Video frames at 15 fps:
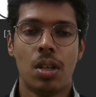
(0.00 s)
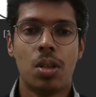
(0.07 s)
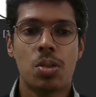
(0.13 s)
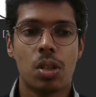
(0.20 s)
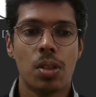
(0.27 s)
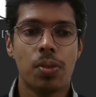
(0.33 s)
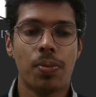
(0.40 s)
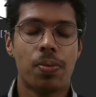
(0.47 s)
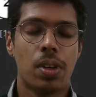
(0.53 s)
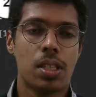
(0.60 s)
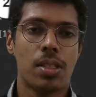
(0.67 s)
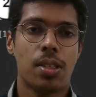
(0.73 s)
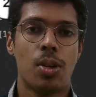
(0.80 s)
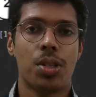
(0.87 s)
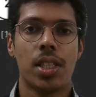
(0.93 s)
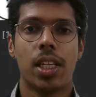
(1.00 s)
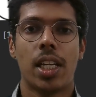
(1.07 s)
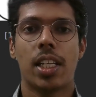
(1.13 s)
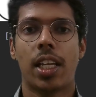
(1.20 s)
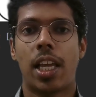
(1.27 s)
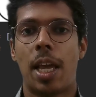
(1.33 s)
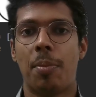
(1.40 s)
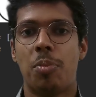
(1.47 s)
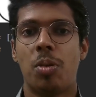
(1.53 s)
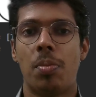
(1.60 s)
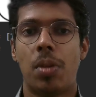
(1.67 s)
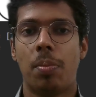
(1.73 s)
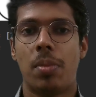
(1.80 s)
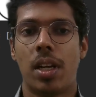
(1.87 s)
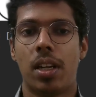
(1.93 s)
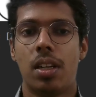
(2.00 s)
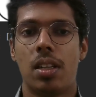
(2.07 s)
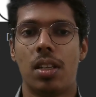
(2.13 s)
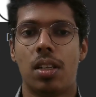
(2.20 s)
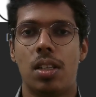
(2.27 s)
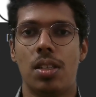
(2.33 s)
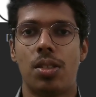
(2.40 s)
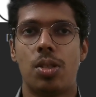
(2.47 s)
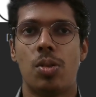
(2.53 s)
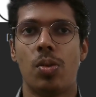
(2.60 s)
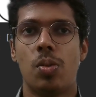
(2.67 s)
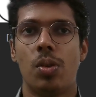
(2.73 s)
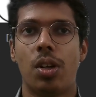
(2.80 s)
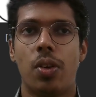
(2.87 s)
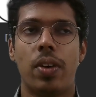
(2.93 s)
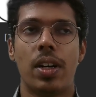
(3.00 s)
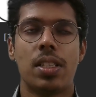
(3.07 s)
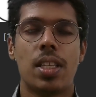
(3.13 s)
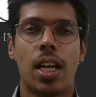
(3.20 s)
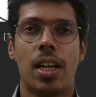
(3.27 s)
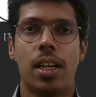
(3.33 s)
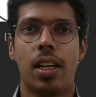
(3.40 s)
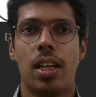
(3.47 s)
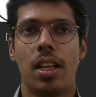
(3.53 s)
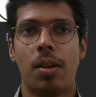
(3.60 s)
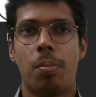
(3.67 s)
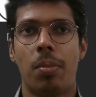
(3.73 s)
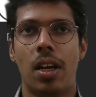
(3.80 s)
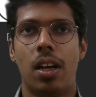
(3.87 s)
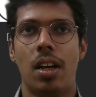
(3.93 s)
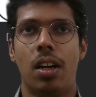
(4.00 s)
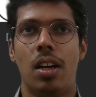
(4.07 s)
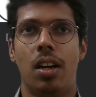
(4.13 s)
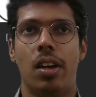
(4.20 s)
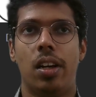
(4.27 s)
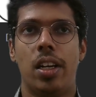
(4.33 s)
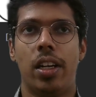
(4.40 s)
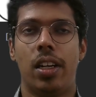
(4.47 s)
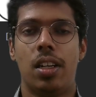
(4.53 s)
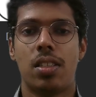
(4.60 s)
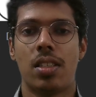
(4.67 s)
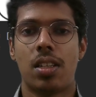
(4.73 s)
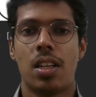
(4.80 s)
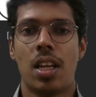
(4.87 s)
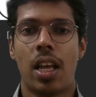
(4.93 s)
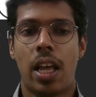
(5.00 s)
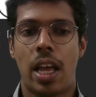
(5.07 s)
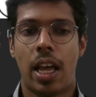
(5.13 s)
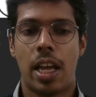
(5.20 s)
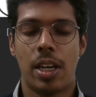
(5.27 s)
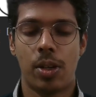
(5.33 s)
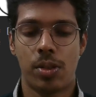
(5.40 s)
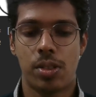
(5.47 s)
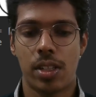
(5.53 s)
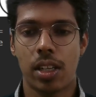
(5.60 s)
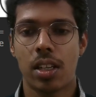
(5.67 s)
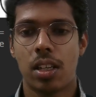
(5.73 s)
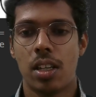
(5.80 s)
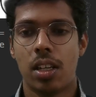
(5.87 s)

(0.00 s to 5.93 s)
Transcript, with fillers: So the first solution that came to my mind is to reverse the entire uh, linked list and to check